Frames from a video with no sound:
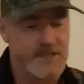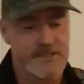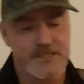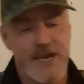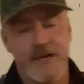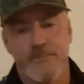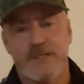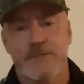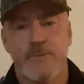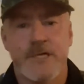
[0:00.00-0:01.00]
Standard
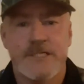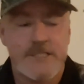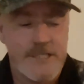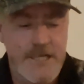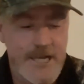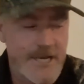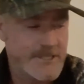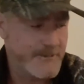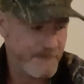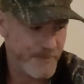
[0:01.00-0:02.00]
bits and pieces in the
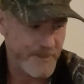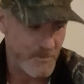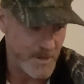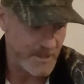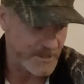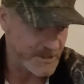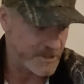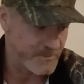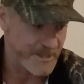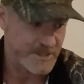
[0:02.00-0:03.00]
case. I won't go into
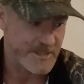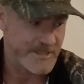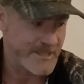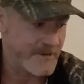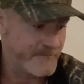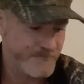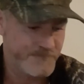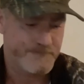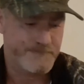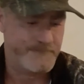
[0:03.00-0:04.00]
too much detail.
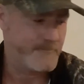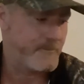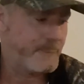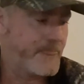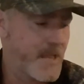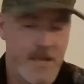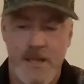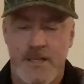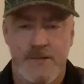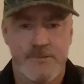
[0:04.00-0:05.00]

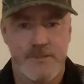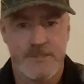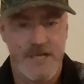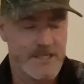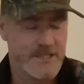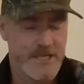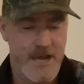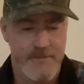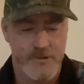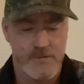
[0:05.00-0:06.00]
Comes with a charging
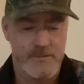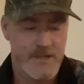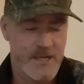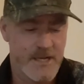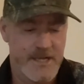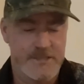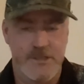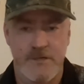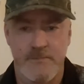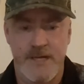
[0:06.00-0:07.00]
cable,
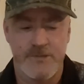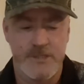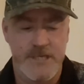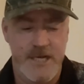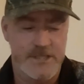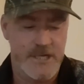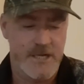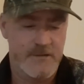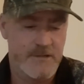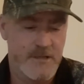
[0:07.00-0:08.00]
external battery
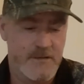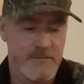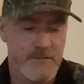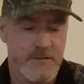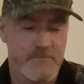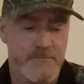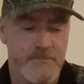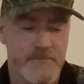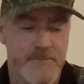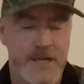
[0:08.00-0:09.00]
charger. The
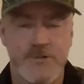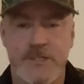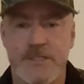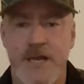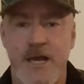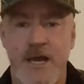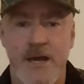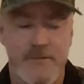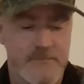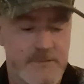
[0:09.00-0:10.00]
batteries
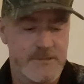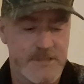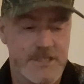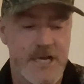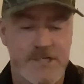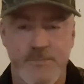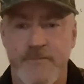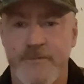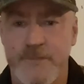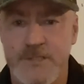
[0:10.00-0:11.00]
are detachable
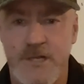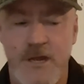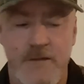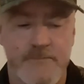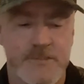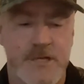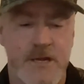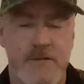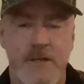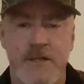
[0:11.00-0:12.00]
from the scope,
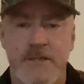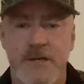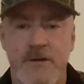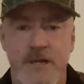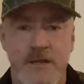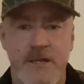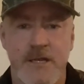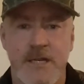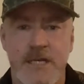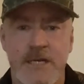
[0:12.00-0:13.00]
so they're not
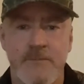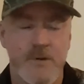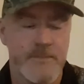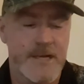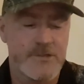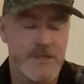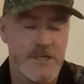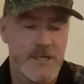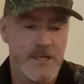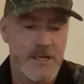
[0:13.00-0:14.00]
an inbuilt
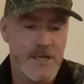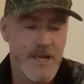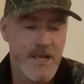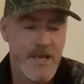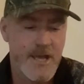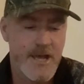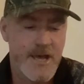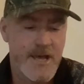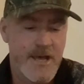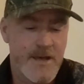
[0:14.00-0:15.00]
battery.
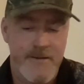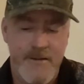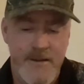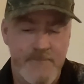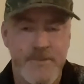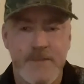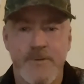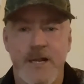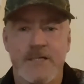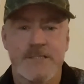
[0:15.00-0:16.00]
A big
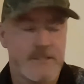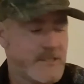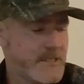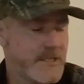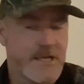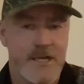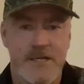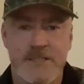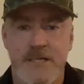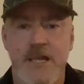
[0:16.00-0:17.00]
plus in the kit
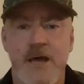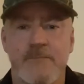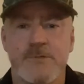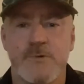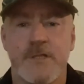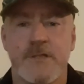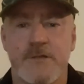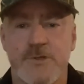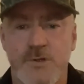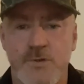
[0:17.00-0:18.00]
is it comes with
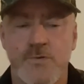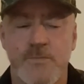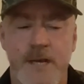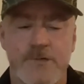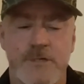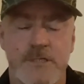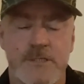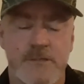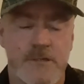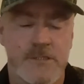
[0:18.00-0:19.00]
2 batteries,
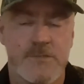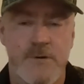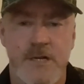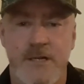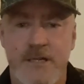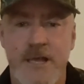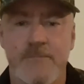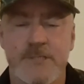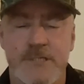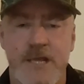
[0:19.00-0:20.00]
not just one.
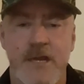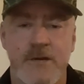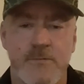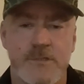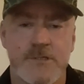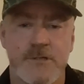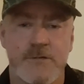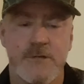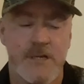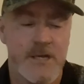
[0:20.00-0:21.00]
Comes standard with 2.